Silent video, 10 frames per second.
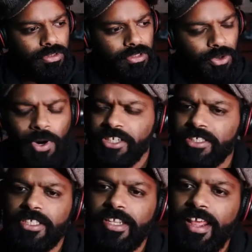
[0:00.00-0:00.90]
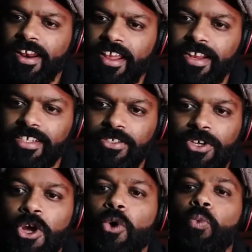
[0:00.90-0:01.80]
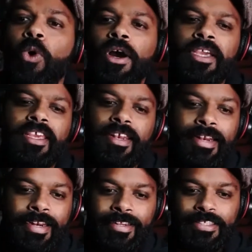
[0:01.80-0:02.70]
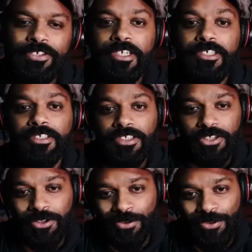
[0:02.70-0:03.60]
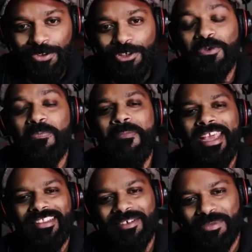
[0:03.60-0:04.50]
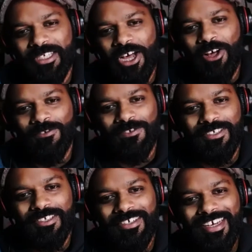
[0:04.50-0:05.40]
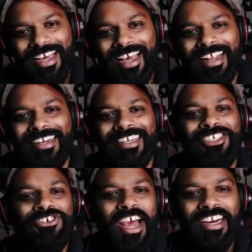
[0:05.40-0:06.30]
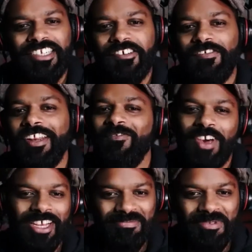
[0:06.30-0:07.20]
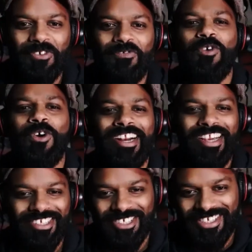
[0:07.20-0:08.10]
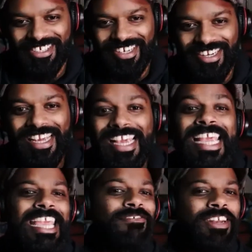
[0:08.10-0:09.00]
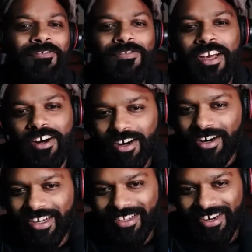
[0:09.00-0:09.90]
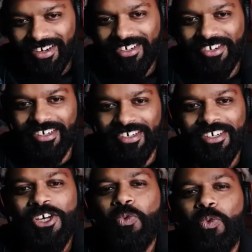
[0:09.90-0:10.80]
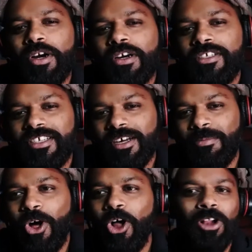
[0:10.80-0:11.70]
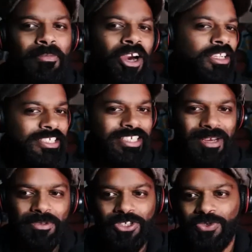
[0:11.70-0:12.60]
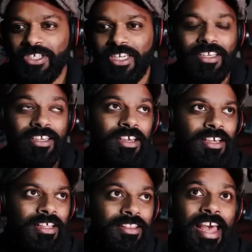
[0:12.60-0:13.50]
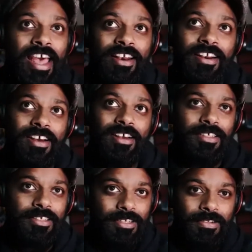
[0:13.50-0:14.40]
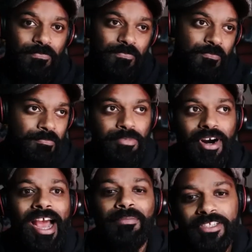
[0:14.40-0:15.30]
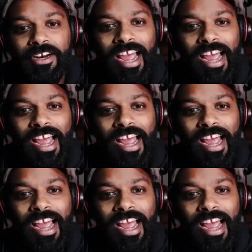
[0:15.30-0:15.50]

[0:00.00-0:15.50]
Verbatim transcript: the question then is what can an illustrator do to make themselves an attractive investment for an agency, even if they're early in their career? What are some hallmark steps you see that perhaps there